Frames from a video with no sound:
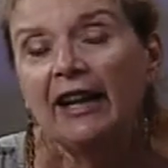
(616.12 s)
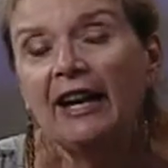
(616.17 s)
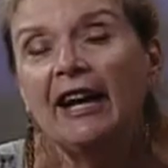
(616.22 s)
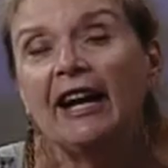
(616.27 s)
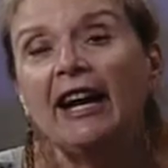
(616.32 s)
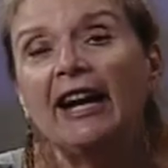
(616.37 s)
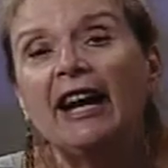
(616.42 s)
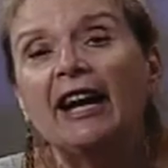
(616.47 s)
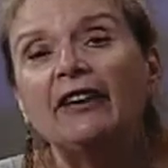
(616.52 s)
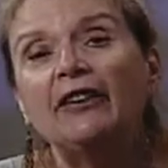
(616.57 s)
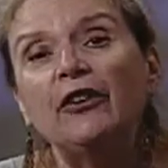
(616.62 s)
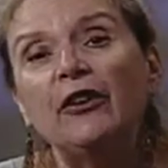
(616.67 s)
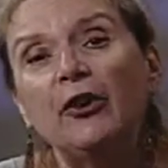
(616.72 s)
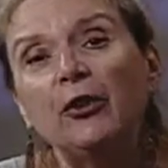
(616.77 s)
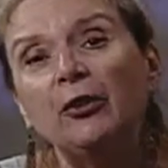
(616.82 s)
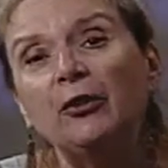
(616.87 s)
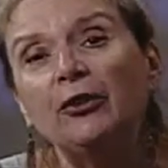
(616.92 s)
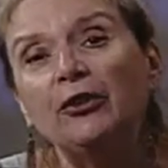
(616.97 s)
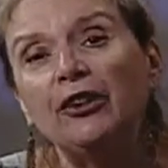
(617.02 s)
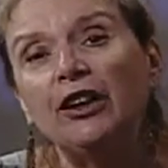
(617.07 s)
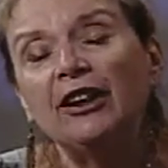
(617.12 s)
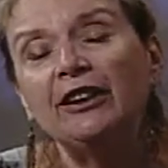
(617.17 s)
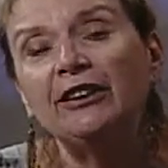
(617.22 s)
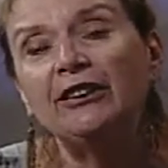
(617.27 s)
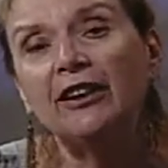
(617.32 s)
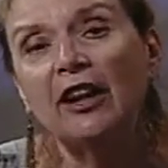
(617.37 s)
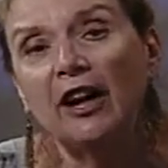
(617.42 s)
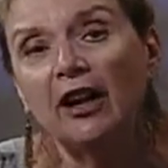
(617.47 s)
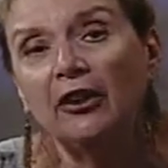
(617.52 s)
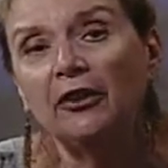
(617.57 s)
And those
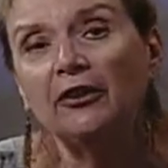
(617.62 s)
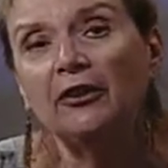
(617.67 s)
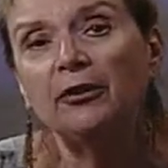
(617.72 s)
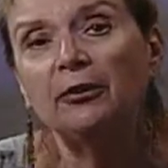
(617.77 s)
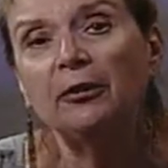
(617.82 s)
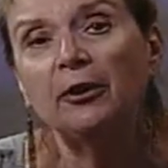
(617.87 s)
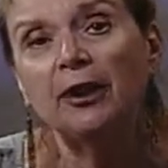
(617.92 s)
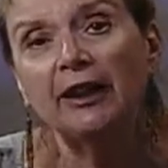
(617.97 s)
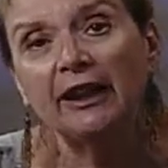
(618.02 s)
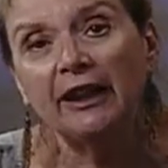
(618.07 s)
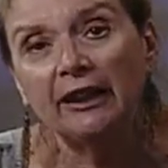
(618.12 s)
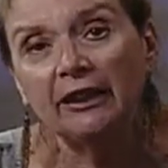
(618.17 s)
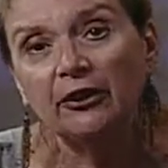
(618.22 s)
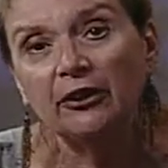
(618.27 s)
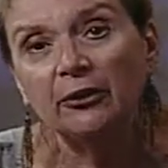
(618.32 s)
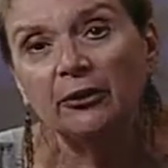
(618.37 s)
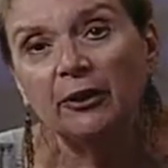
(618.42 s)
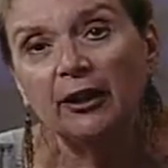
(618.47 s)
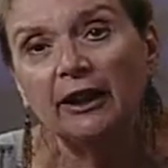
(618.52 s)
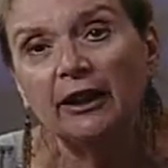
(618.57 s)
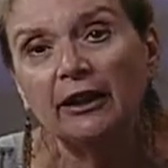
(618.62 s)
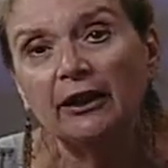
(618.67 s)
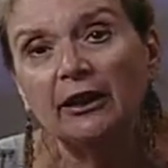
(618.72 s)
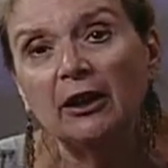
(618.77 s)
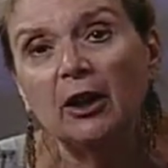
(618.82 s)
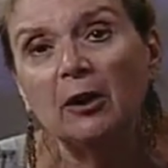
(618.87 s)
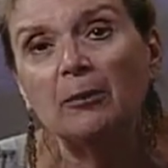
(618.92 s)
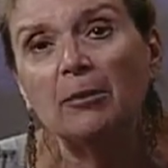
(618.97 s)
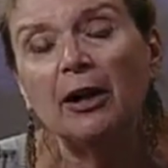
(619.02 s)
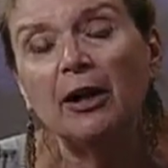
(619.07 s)
adults were ignorant
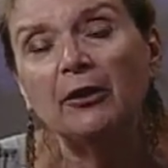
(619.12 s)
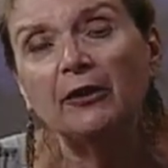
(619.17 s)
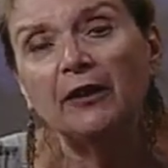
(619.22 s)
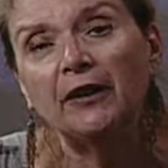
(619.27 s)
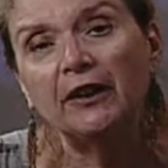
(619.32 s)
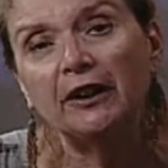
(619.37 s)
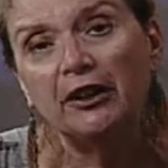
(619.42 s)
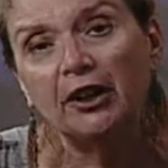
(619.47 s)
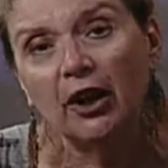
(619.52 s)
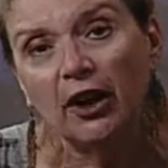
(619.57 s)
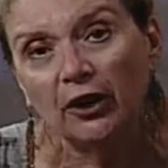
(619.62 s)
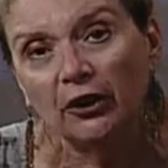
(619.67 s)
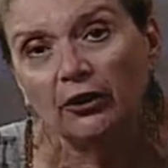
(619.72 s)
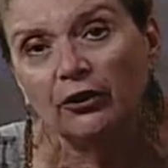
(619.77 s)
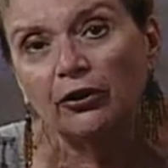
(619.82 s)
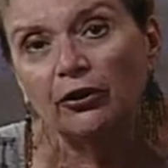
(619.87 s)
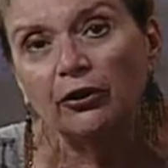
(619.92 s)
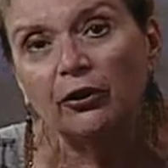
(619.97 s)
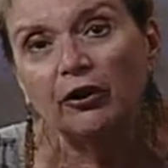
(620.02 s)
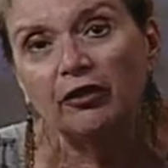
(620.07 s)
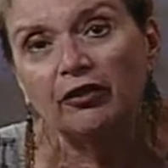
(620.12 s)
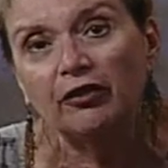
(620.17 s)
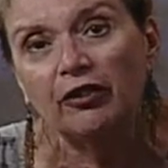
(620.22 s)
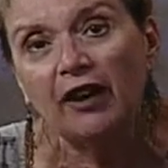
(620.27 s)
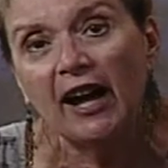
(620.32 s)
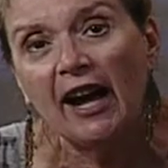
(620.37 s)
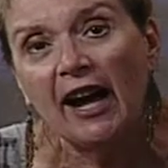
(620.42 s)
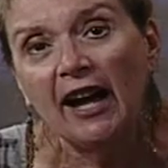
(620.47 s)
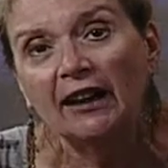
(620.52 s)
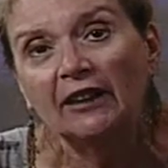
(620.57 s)
about the cultural
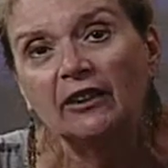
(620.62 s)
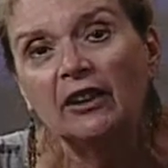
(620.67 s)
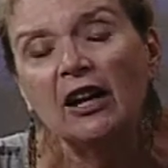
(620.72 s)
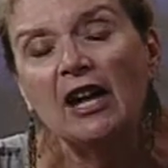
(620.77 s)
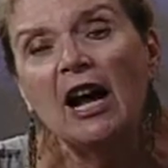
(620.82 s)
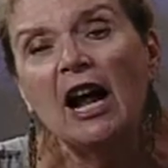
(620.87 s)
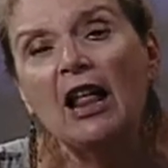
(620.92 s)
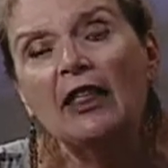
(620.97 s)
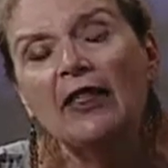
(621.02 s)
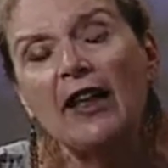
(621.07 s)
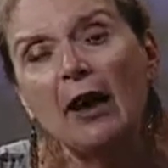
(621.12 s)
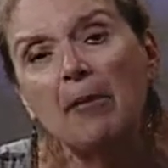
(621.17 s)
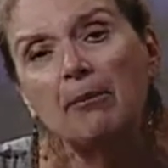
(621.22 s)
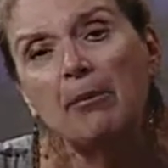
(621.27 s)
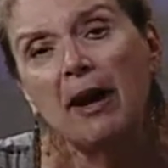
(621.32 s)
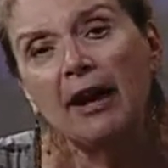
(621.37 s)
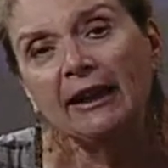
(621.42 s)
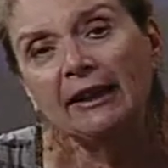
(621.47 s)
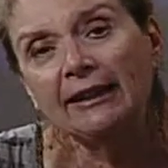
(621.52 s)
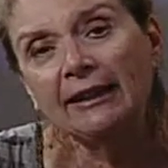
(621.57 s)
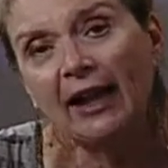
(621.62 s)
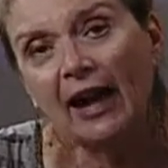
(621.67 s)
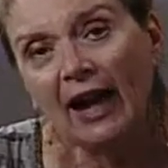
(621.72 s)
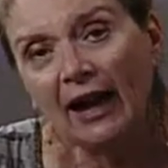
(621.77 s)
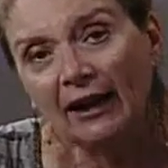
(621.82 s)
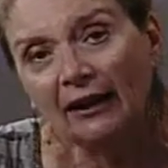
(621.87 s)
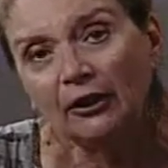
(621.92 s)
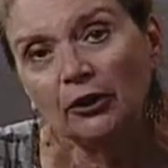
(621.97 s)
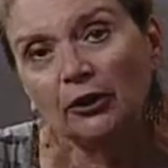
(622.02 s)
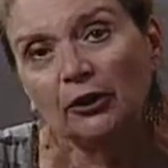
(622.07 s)
fact that by
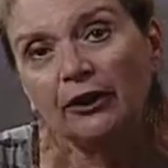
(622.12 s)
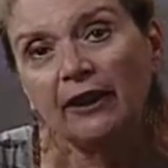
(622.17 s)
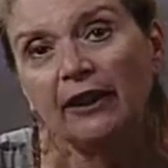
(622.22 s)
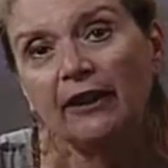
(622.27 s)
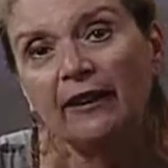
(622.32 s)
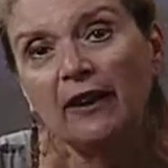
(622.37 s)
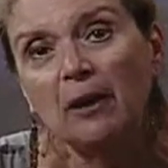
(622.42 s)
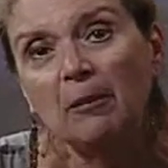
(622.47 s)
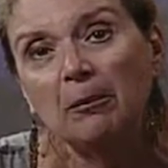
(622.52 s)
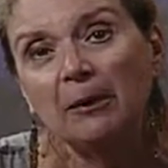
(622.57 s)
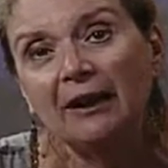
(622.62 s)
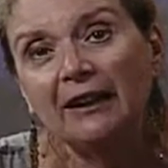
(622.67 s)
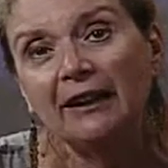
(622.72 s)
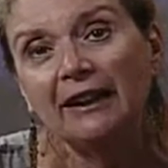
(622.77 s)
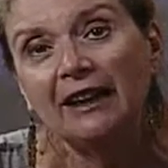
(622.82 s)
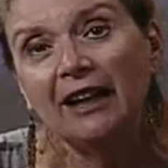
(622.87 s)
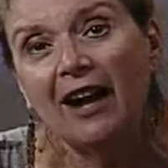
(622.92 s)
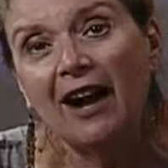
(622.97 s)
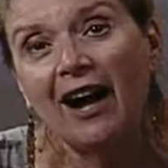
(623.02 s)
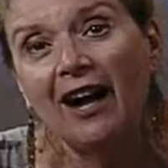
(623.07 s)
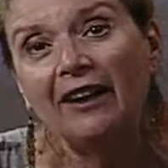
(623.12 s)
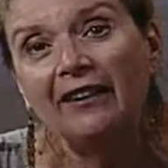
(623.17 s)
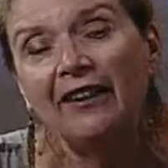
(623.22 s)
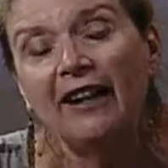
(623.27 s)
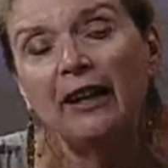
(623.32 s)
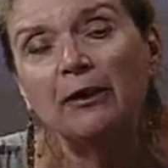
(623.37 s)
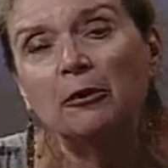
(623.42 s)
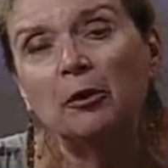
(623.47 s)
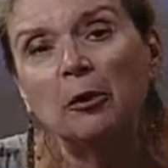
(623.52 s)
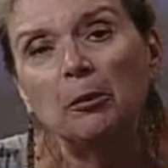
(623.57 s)
not looking them in the eye,
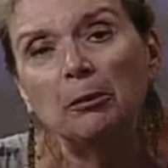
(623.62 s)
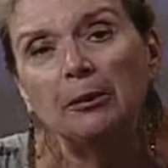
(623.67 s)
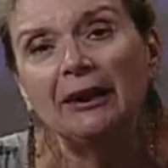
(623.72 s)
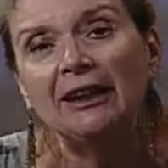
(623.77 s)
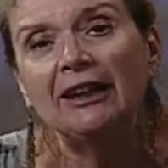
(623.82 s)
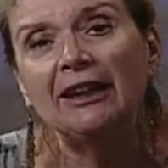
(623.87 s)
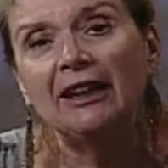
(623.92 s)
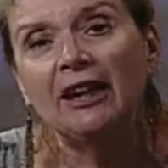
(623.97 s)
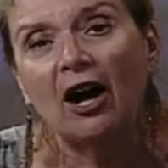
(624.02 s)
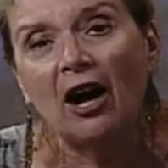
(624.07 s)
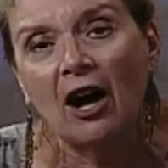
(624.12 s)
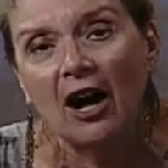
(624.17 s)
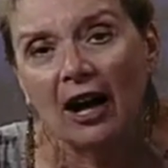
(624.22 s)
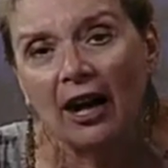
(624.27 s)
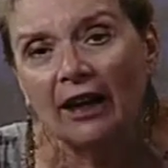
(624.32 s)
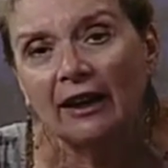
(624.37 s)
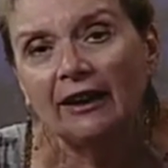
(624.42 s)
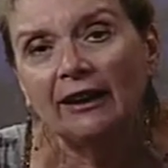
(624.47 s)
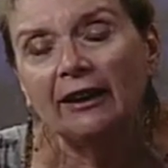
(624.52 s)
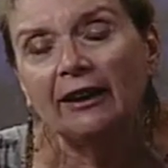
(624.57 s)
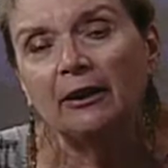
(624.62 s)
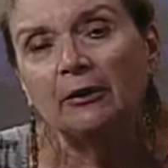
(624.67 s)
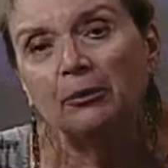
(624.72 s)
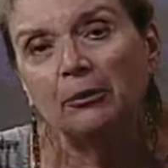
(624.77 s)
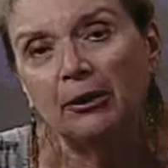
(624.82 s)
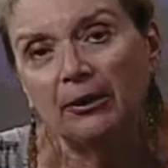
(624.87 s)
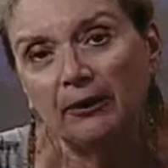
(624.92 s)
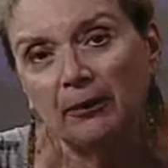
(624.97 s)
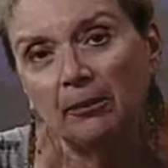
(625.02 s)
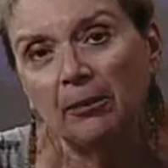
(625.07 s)
they were being highly
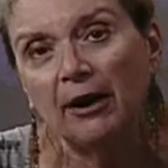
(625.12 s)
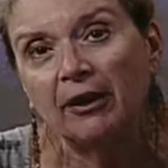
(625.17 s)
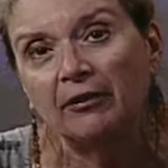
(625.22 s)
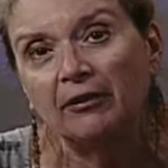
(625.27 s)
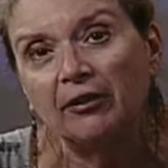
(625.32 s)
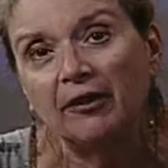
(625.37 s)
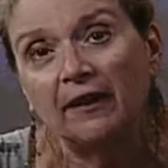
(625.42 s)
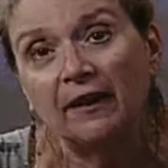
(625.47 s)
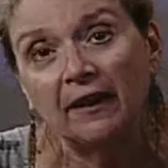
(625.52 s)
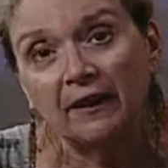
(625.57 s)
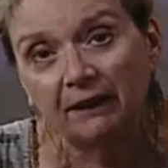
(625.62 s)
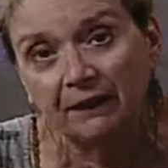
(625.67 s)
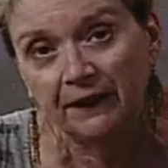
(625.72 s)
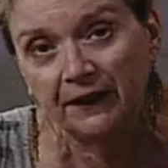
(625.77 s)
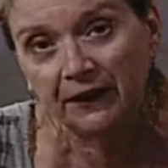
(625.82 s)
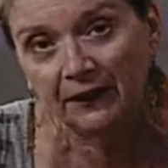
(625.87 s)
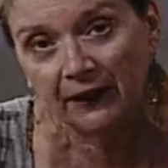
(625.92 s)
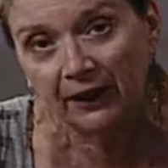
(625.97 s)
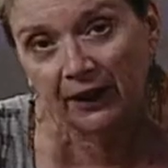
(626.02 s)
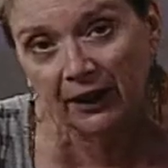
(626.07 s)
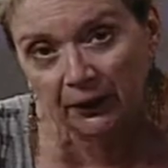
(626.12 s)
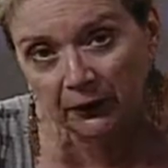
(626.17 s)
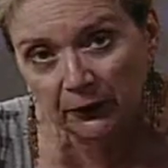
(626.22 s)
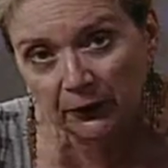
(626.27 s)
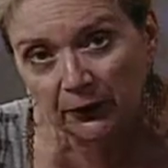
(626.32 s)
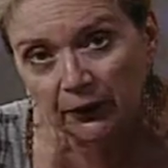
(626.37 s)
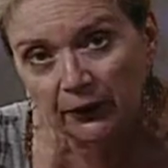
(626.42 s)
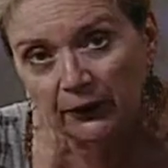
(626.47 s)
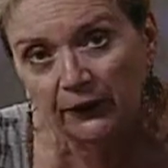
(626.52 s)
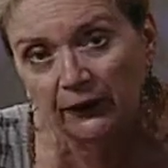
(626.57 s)
respectful of their
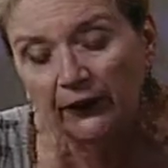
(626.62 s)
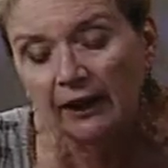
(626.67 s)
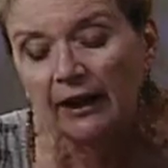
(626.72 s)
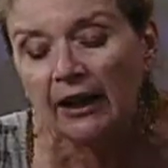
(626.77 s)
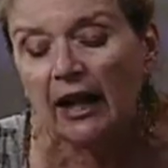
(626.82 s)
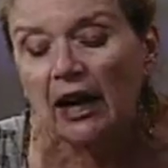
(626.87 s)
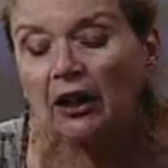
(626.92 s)
elders.